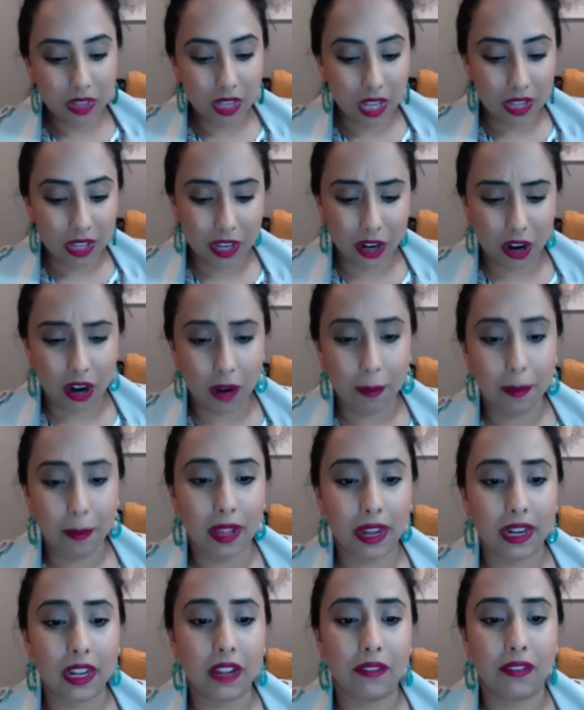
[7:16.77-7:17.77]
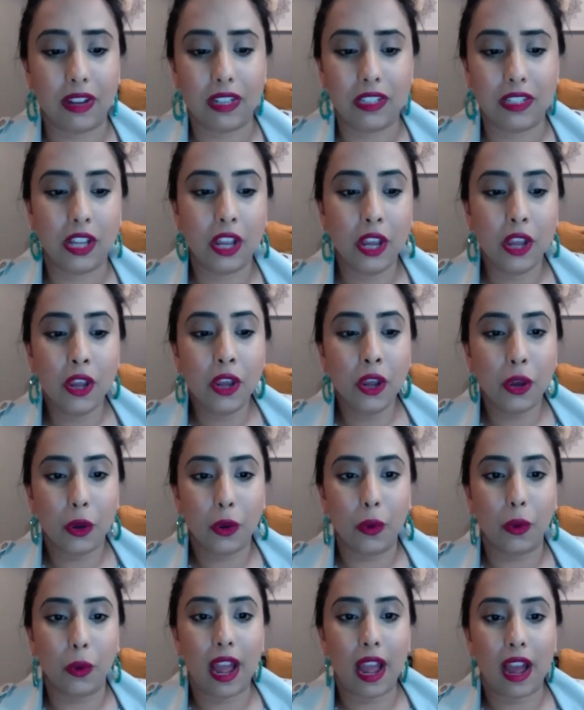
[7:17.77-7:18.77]
There are plenty of us
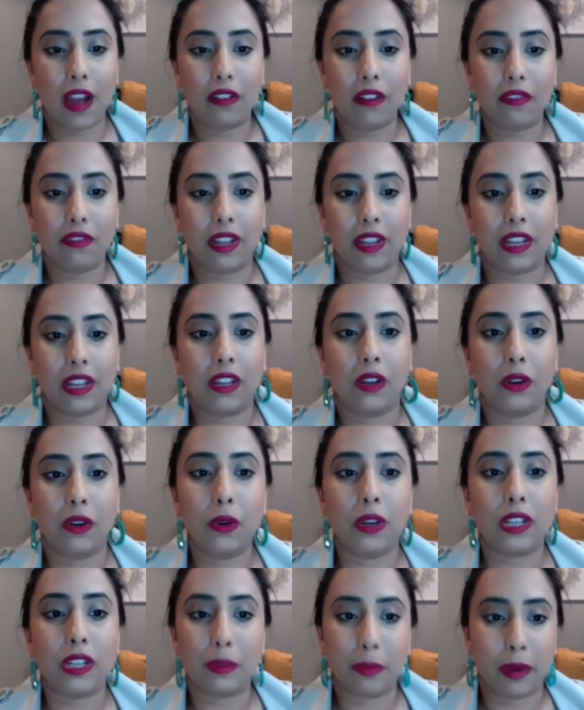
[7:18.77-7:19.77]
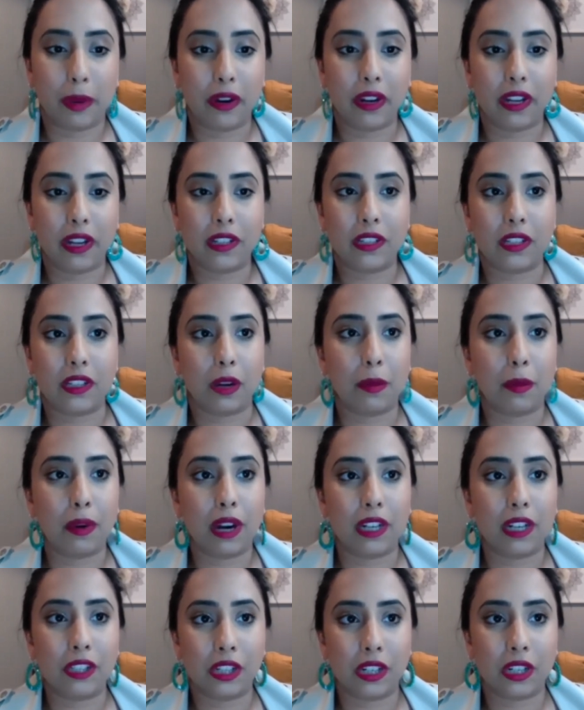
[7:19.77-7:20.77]
who have, who experience
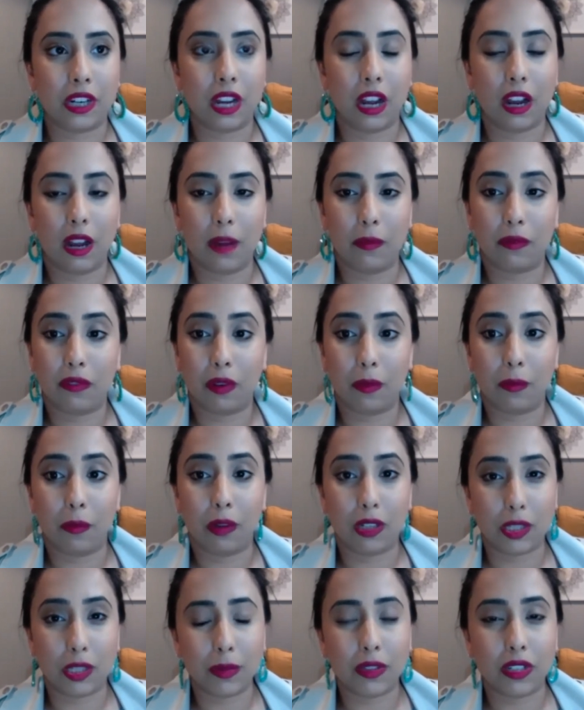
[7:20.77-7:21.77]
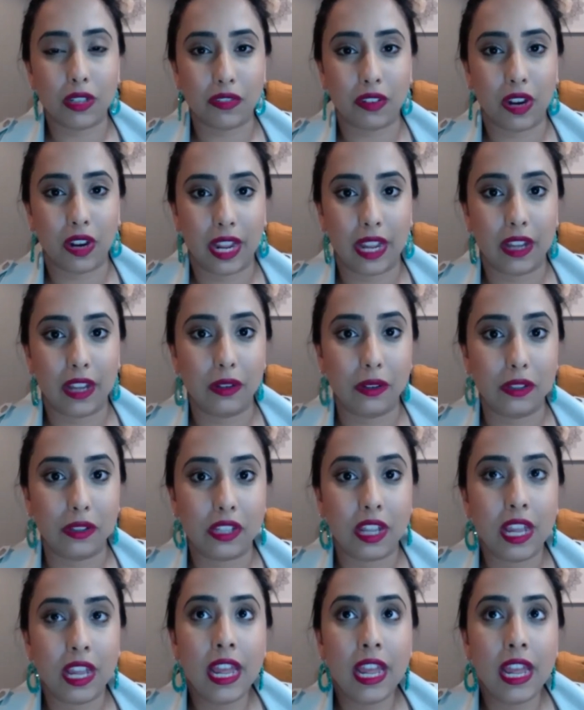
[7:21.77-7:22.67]
oppression um, from multiple different angles.